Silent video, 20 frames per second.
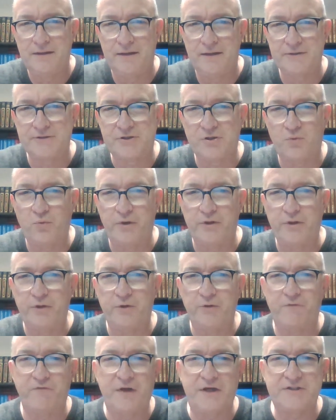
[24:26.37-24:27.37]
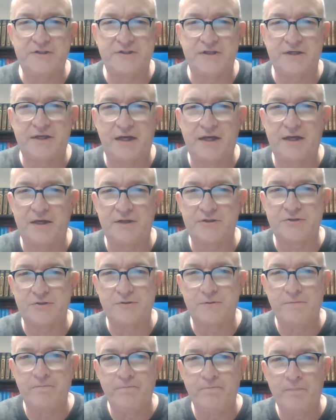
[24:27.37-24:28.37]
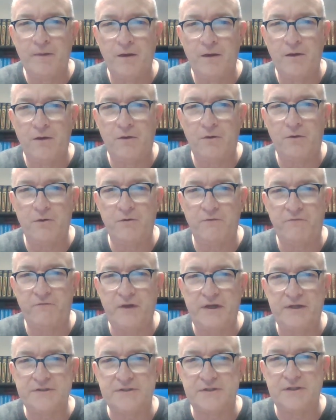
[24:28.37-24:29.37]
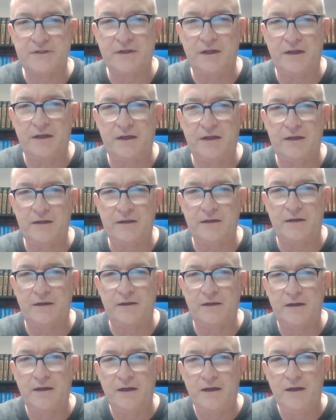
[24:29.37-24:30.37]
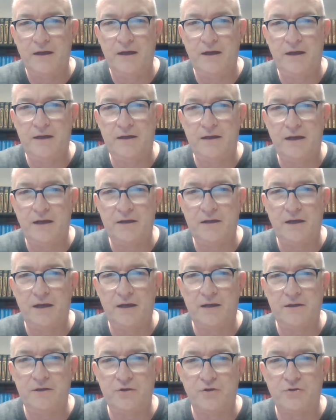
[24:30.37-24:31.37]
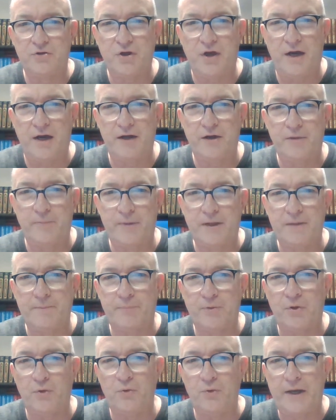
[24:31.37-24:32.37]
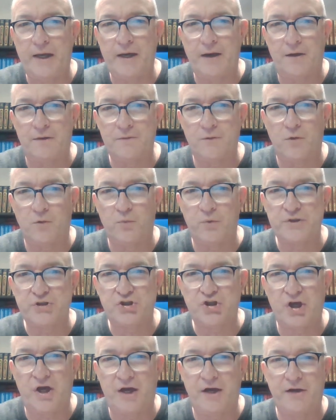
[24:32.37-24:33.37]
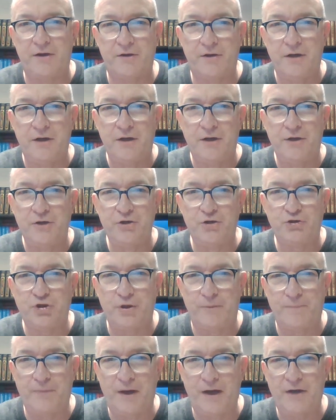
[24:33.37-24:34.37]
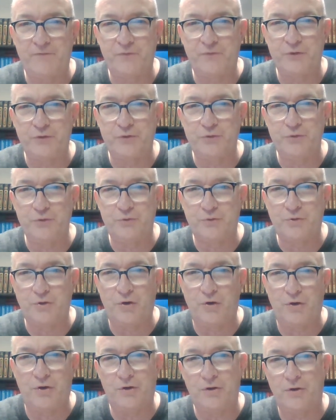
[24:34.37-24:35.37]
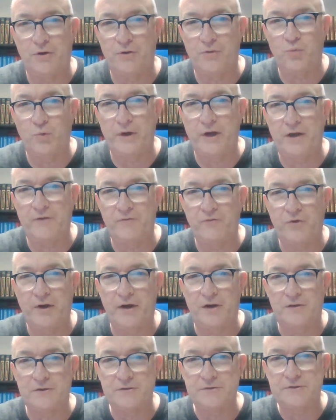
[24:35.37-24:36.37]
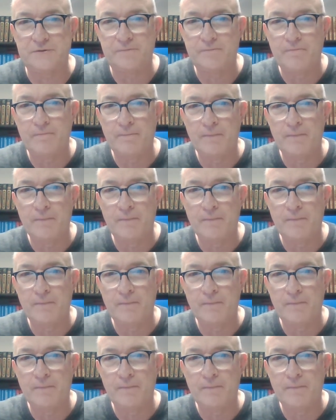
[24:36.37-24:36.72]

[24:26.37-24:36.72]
And so, whether you're facing cancer or you're facing a uh, your tire being blown out or which tire you should buy for your new car or whatever else.